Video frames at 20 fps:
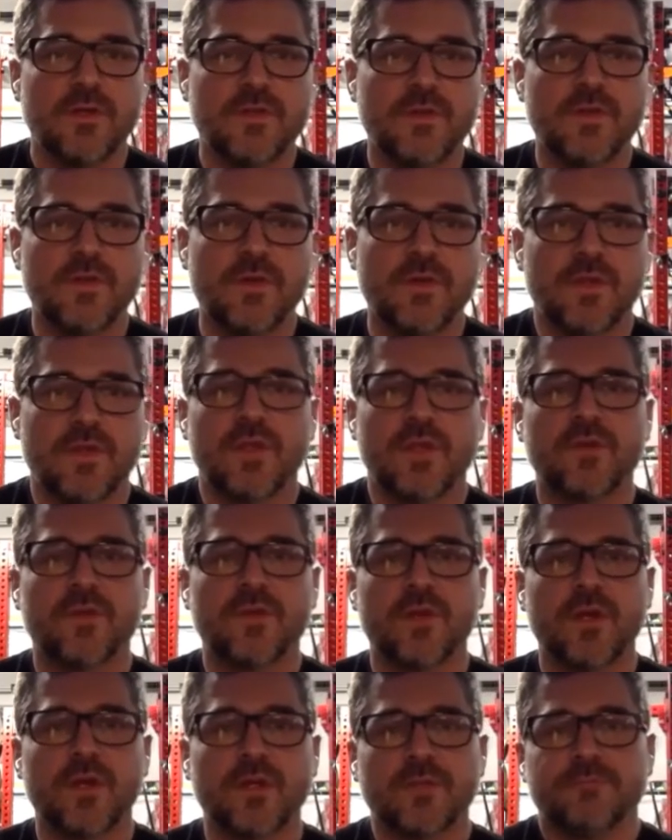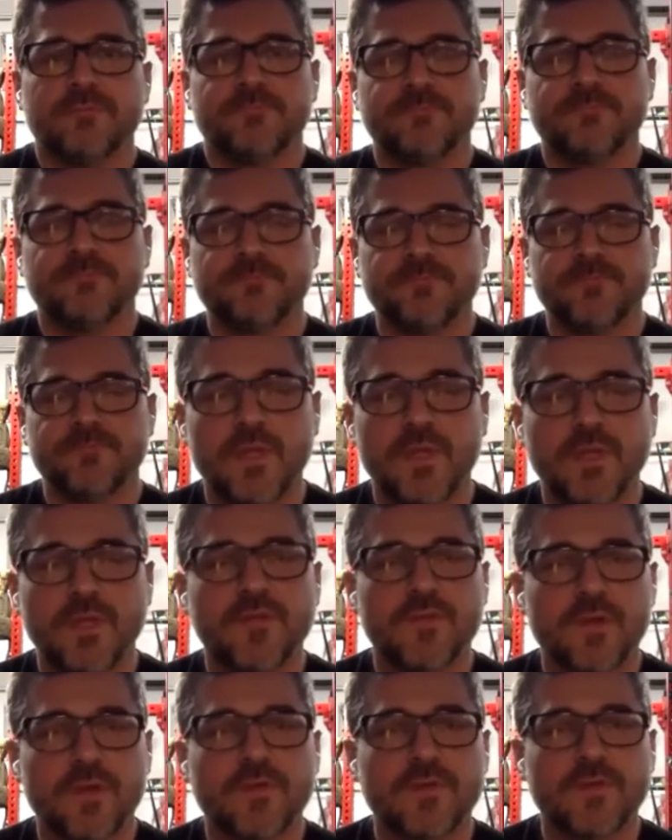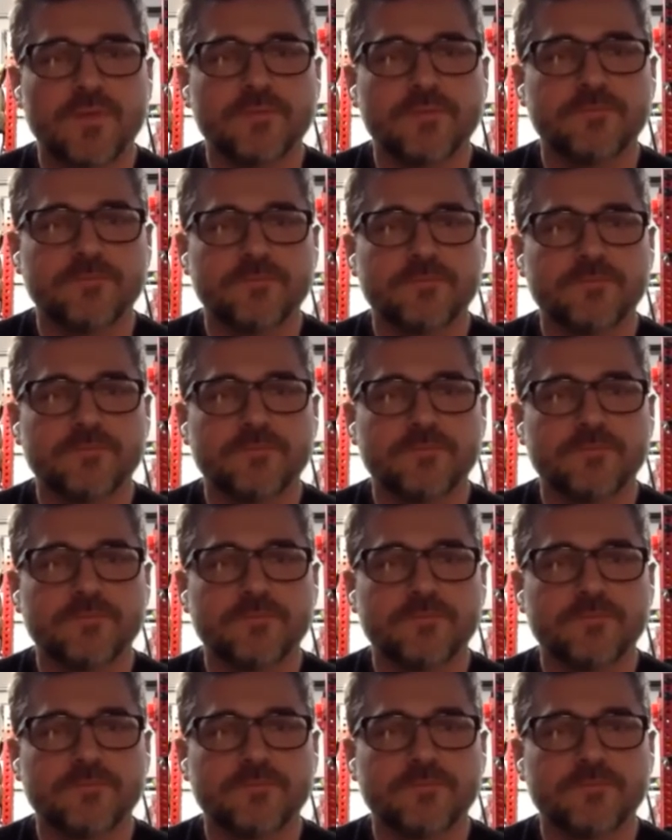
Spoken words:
see those integrated. It'll be interesting.